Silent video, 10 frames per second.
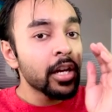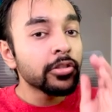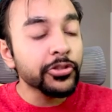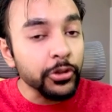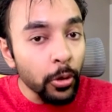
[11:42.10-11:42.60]

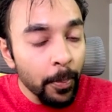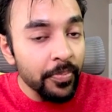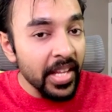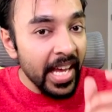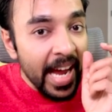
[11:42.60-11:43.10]
So
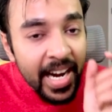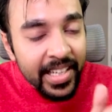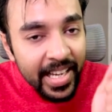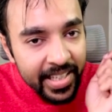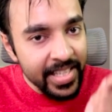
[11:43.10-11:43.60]
at
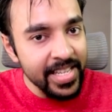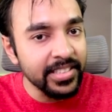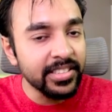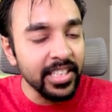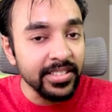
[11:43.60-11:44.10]
any
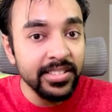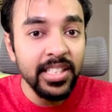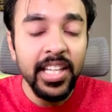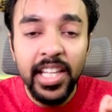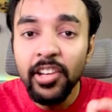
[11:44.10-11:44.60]
instance,
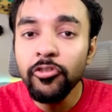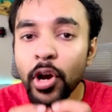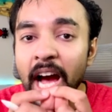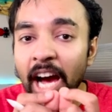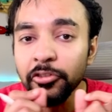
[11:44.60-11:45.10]
if you
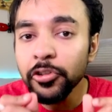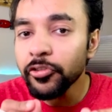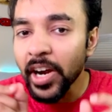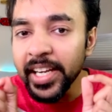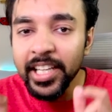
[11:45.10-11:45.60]
have to
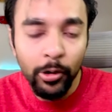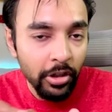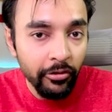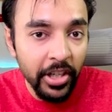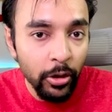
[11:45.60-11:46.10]
find out
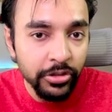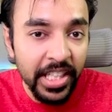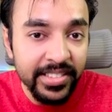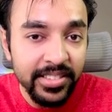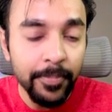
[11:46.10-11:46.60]
your window
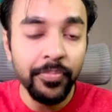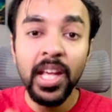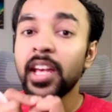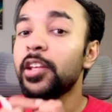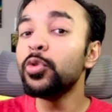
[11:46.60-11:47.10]
size,
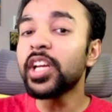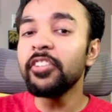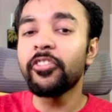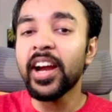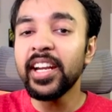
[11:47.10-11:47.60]
you can
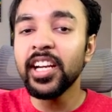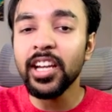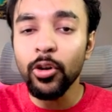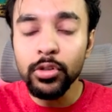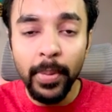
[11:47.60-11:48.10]
find it
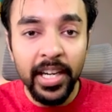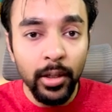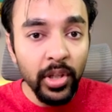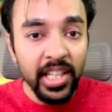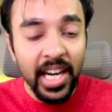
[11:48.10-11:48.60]
out by
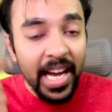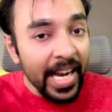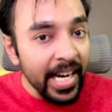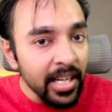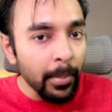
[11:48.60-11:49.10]
doing a
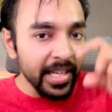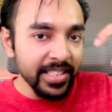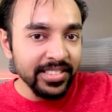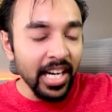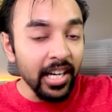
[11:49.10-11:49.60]
end
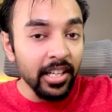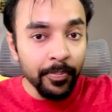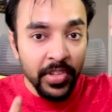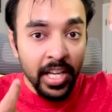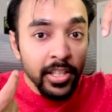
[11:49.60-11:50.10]
minus start.
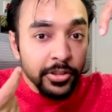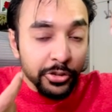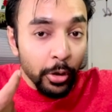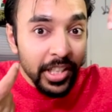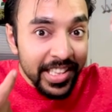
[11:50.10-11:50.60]

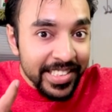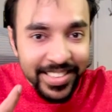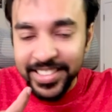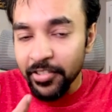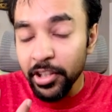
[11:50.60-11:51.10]
So this
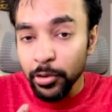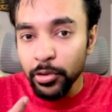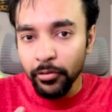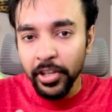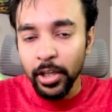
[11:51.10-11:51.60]
is giving you
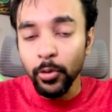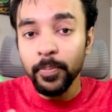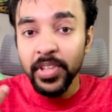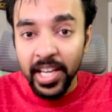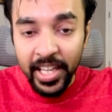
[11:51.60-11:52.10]
your window,
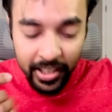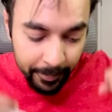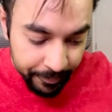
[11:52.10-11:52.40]
correct?